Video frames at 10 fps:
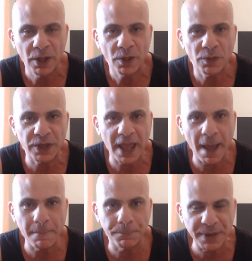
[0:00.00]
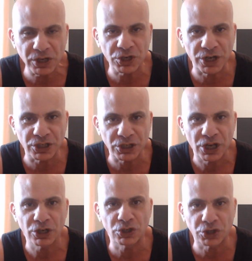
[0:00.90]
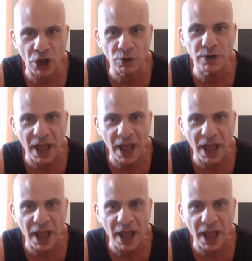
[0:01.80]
The ambitious don't